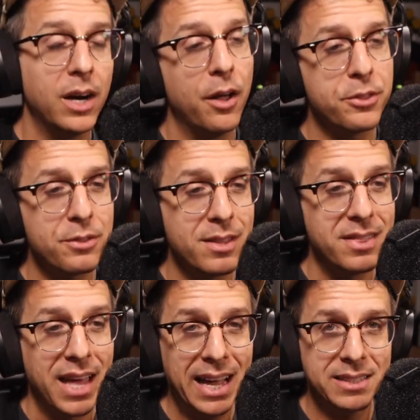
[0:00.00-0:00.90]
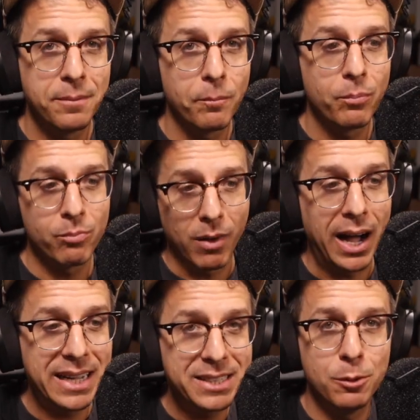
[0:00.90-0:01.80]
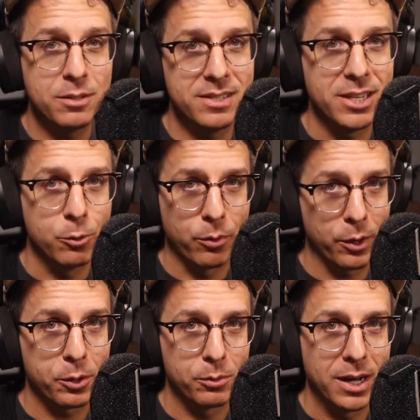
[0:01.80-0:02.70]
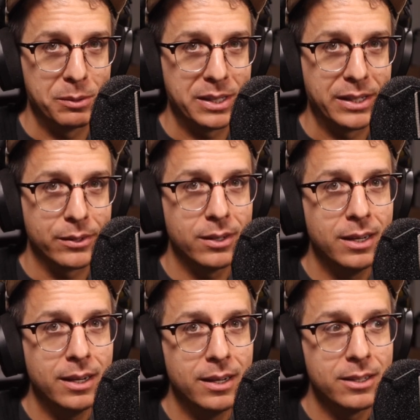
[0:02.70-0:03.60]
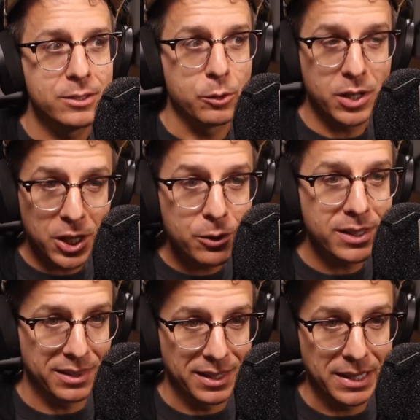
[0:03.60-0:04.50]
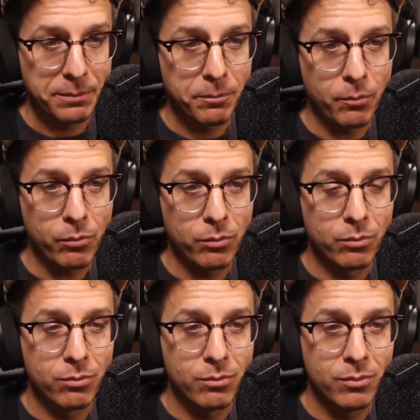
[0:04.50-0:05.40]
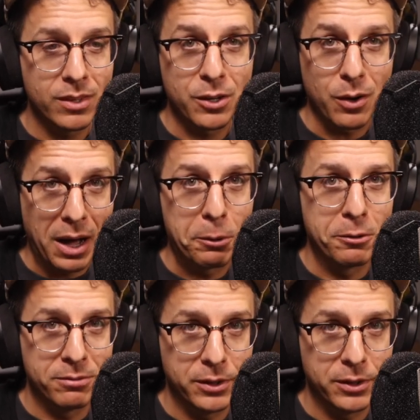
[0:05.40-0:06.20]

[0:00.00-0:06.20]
Other than that, I don't see a workaround here. So currently, you're out of